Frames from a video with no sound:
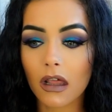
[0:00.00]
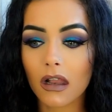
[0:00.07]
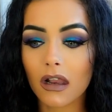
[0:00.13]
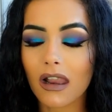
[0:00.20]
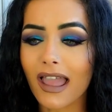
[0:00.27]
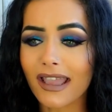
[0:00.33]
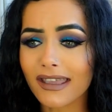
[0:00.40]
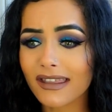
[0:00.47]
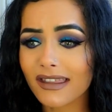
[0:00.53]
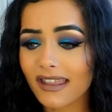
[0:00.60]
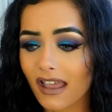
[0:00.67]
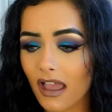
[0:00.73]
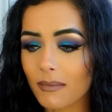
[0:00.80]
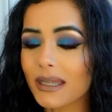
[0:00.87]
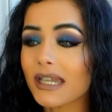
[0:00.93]
like
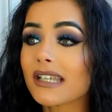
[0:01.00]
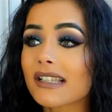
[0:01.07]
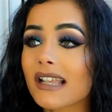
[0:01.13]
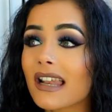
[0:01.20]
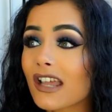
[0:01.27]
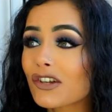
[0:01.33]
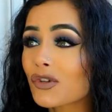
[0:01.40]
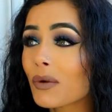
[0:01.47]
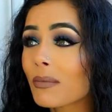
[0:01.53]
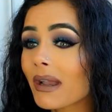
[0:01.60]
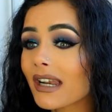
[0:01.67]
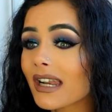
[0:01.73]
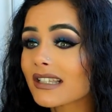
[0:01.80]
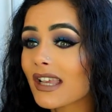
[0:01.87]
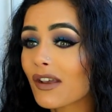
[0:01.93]
I mean, it's
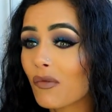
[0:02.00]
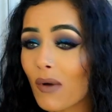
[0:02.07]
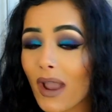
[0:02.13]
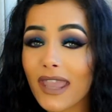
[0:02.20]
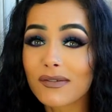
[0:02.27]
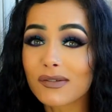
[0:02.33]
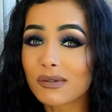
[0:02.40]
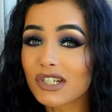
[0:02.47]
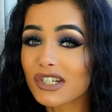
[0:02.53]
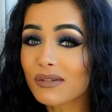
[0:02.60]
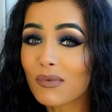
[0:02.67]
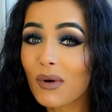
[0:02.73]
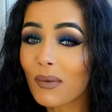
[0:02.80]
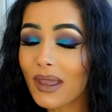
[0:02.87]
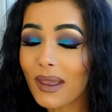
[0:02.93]
electromagnetic waves, which is
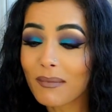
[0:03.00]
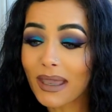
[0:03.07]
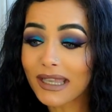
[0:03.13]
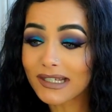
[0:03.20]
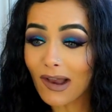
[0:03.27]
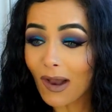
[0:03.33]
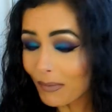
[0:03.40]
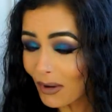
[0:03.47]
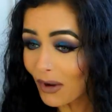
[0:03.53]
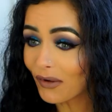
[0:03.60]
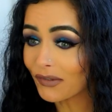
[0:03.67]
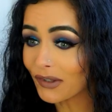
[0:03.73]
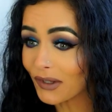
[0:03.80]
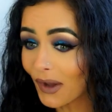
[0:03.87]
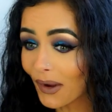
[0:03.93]
what we are made up
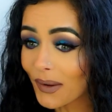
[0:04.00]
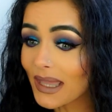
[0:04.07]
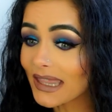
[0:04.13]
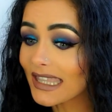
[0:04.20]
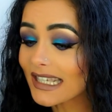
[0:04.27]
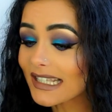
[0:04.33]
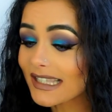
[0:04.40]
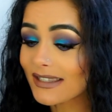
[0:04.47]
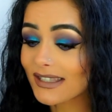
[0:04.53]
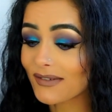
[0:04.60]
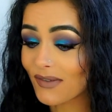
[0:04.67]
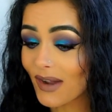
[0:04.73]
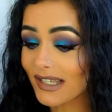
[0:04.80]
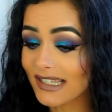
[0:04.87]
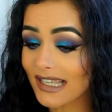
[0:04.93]
of, you know, and these
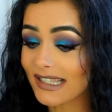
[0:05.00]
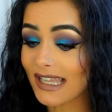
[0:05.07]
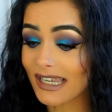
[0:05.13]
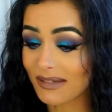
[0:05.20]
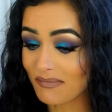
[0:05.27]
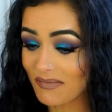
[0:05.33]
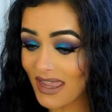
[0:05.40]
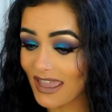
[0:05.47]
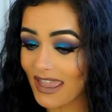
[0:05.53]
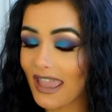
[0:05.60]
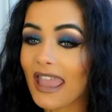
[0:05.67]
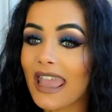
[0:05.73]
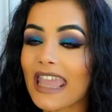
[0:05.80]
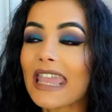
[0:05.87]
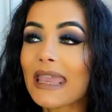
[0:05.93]
devices admit,
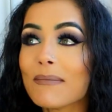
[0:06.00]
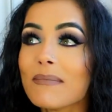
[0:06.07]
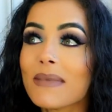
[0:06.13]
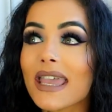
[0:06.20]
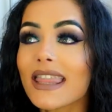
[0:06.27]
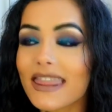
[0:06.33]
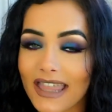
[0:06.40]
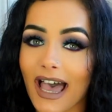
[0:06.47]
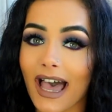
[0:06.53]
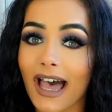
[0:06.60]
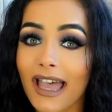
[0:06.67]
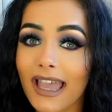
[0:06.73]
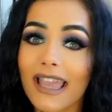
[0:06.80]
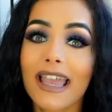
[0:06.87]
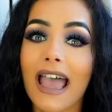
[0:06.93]
emit that
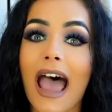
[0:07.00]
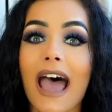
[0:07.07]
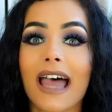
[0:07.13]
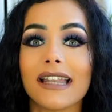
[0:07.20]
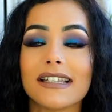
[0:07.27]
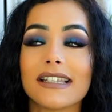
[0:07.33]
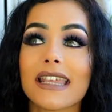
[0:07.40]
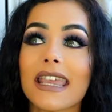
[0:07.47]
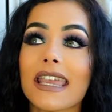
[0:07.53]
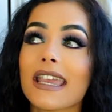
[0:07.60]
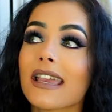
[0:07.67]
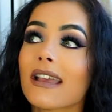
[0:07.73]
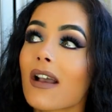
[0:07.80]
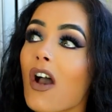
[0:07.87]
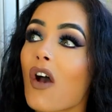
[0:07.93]
and
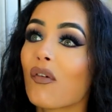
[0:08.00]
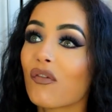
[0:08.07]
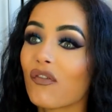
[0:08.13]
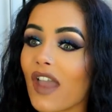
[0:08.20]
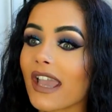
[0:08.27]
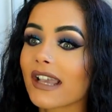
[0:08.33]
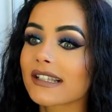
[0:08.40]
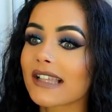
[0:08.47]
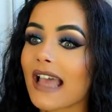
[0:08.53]
it affects